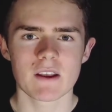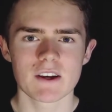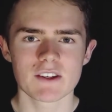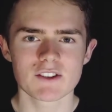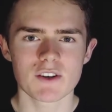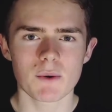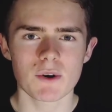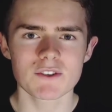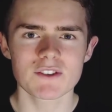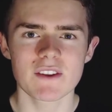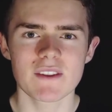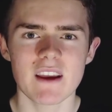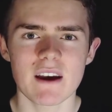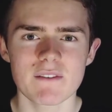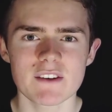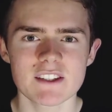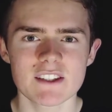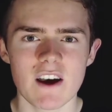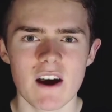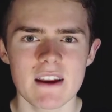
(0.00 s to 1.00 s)
So on to the
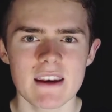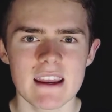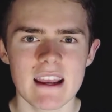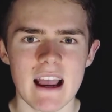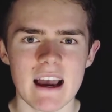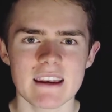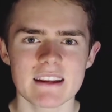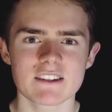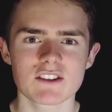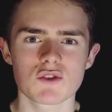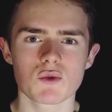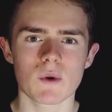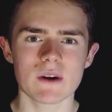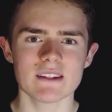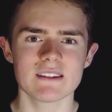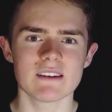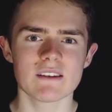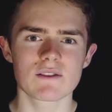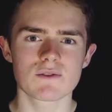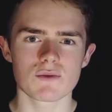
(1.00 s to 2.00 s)
other signing, and it's
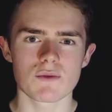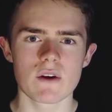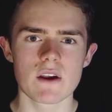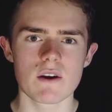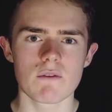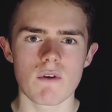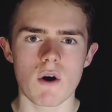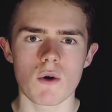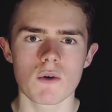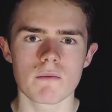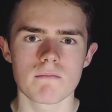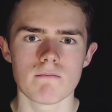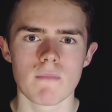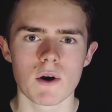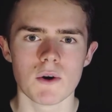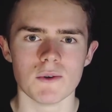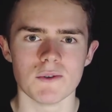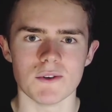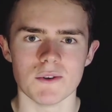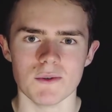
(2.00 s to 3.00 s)
23-year-old
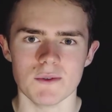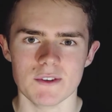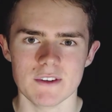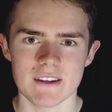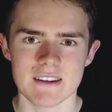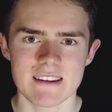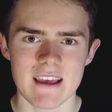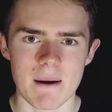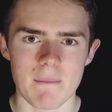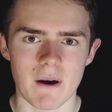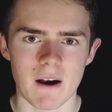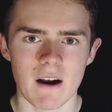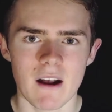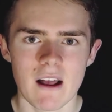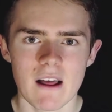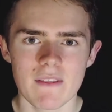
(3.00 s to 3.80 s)
Modou Jadama.